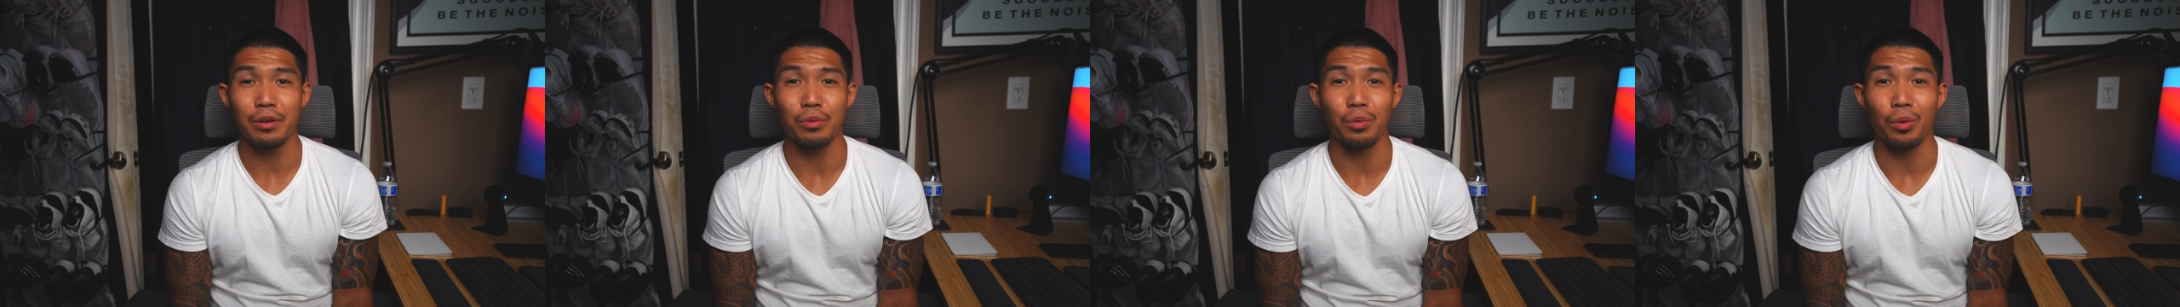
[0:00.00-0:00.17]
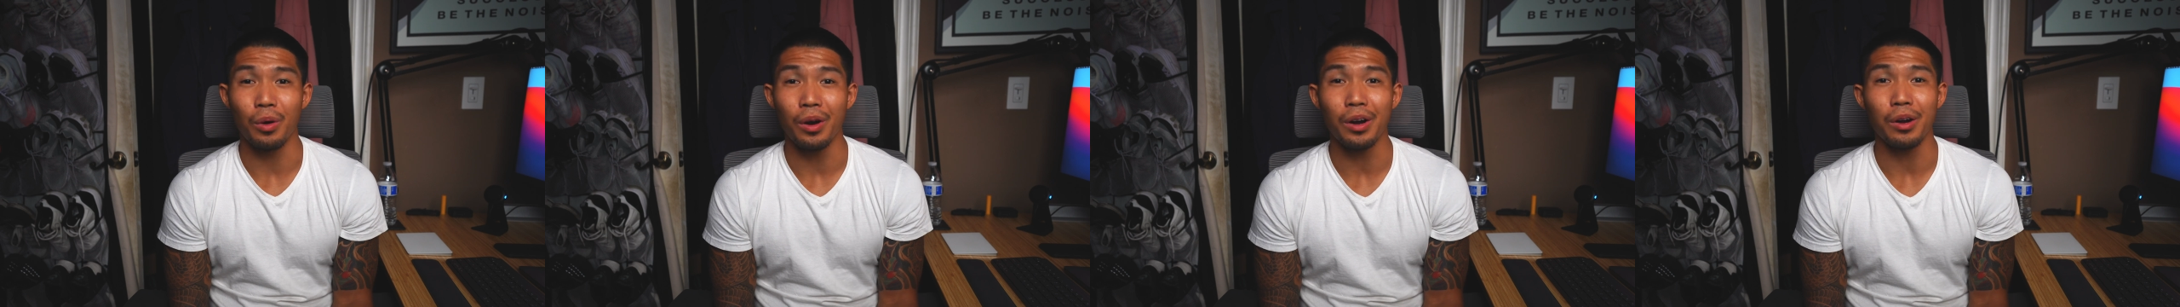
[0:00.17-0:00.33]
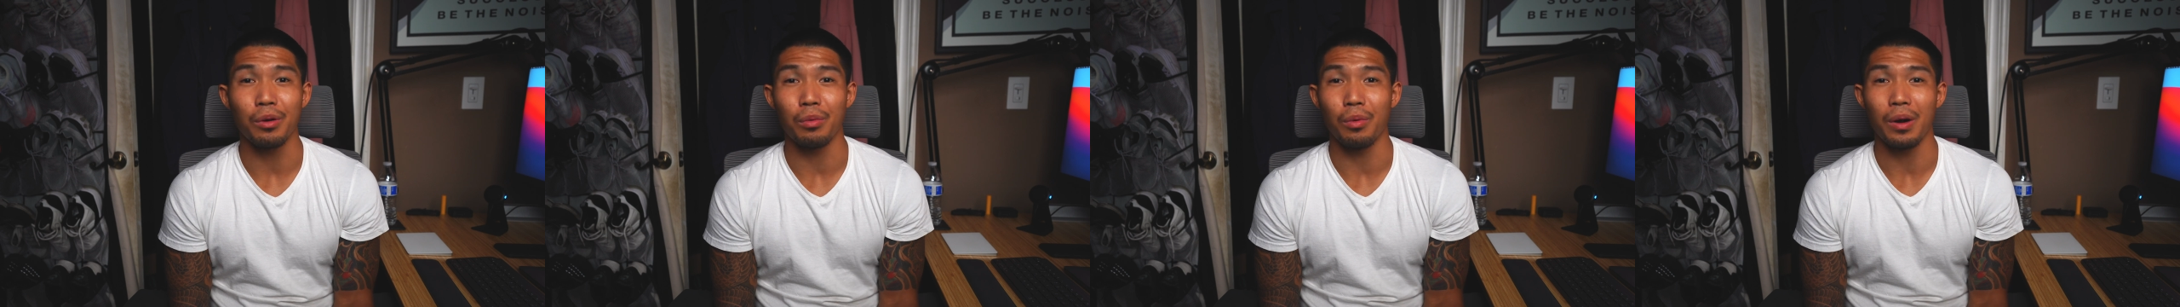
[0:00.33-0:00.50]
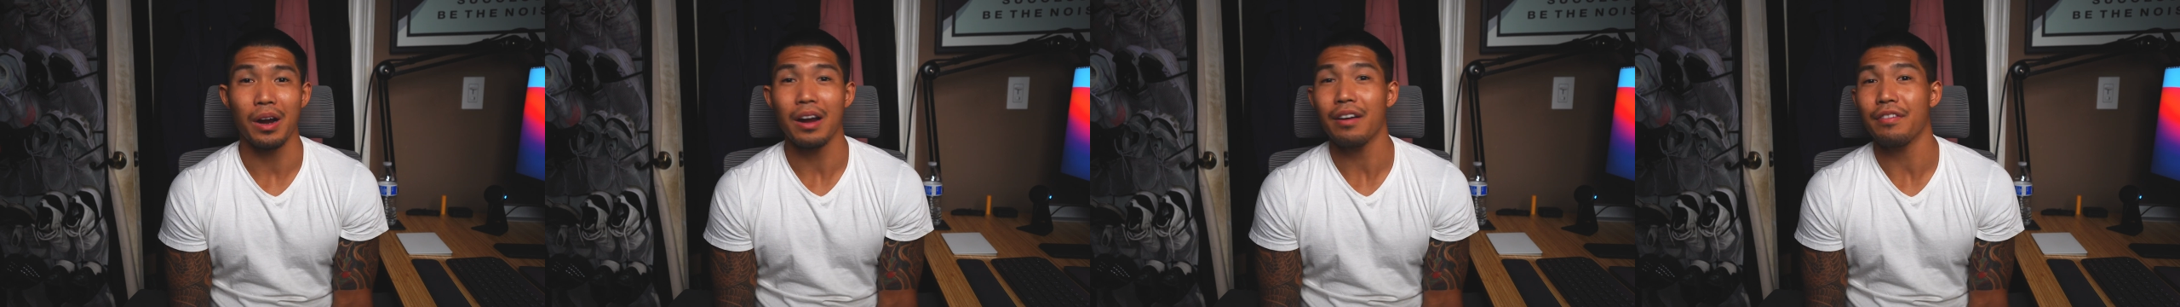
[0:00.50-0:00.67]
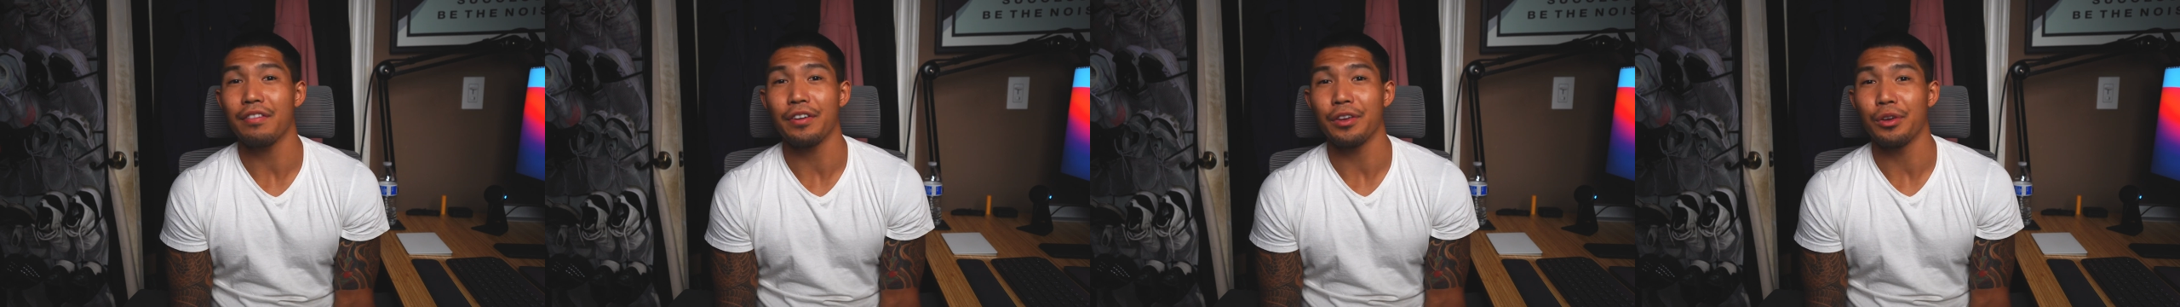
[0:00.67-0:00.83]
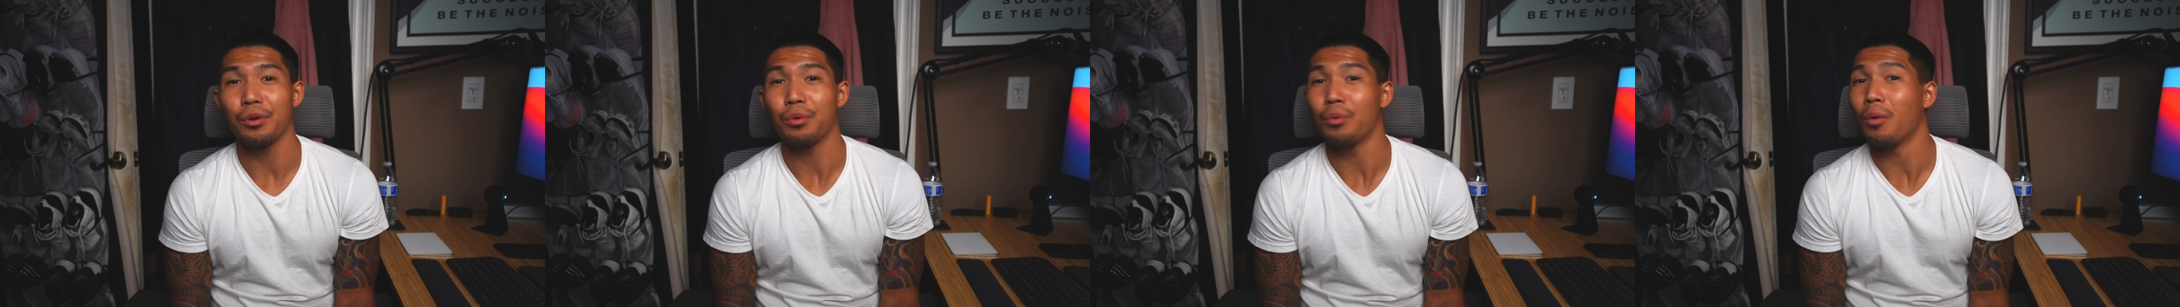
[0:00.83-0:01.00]
work
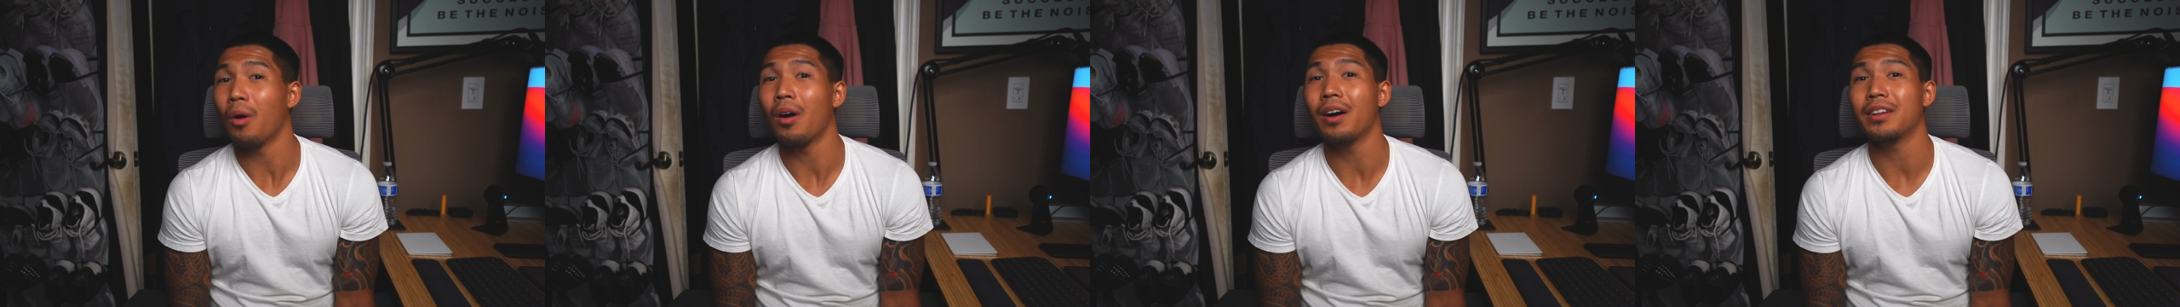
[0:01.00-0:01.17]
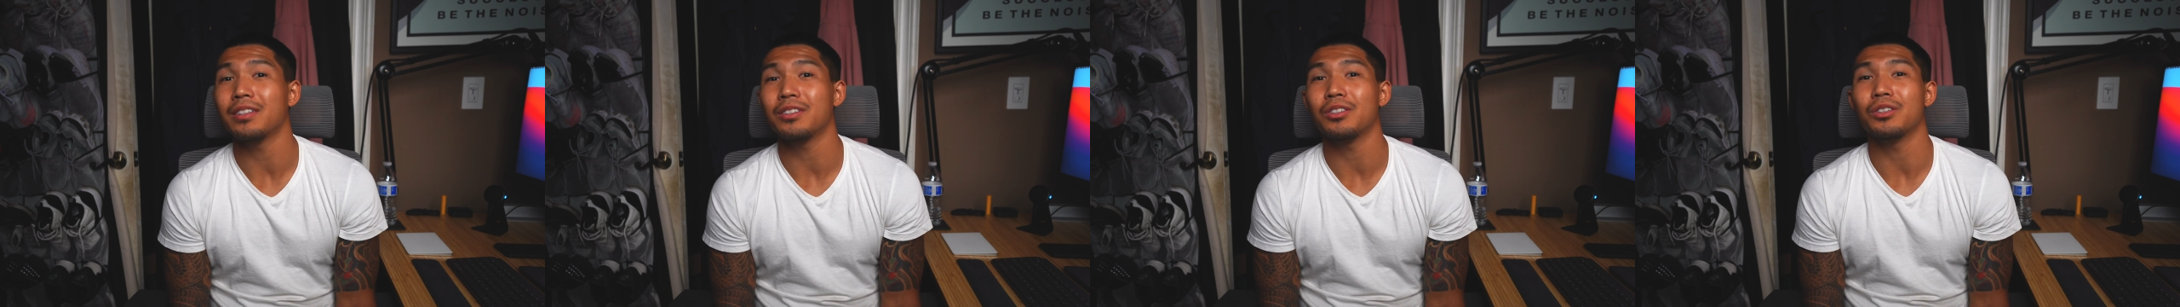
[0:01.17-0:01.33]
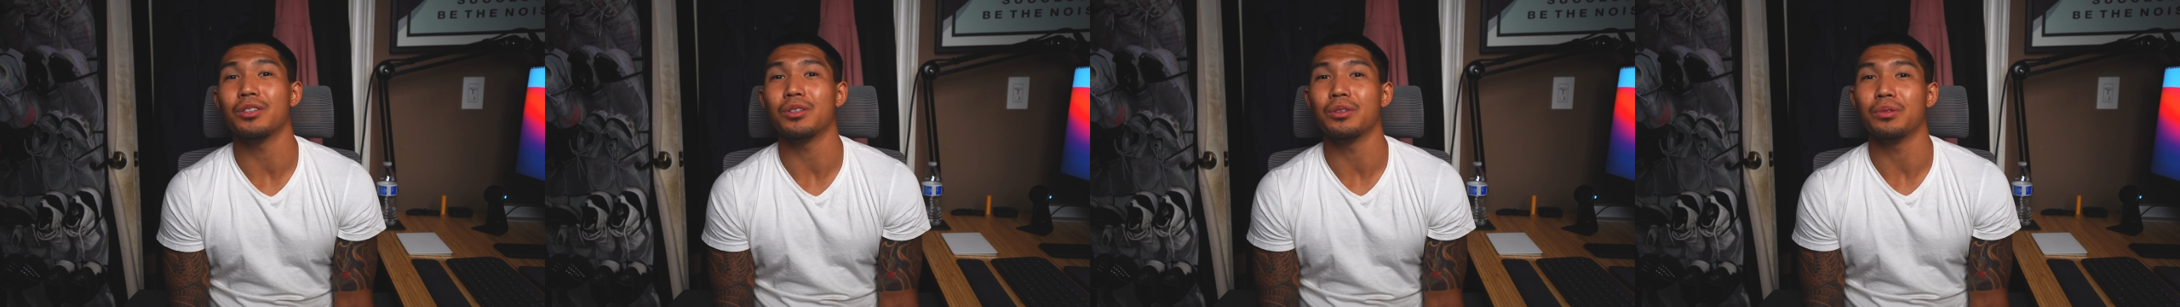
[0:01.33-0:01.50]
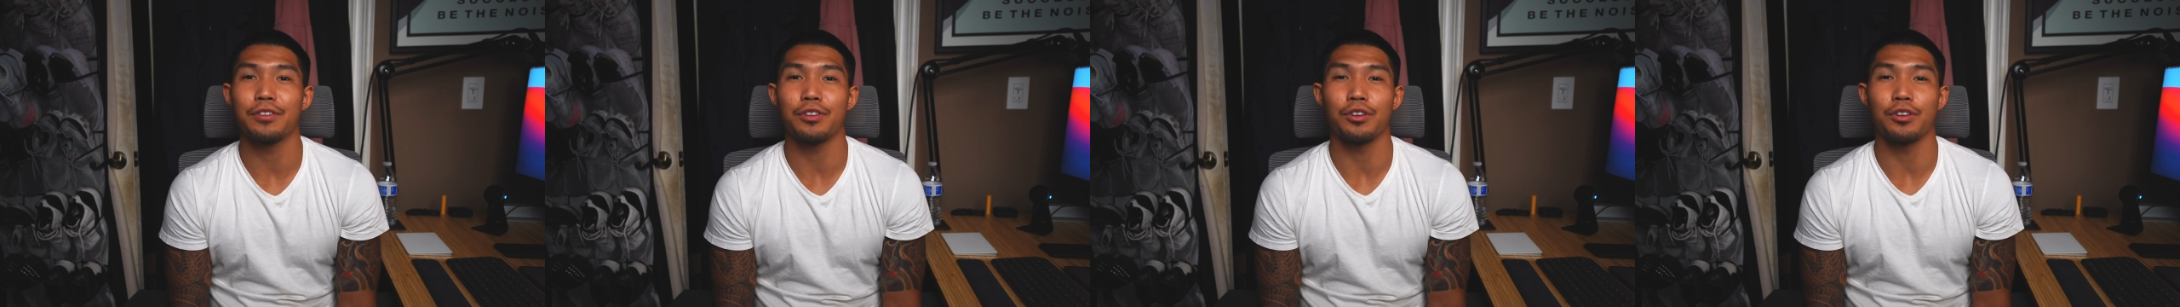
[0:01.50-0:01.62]
wherever you want to.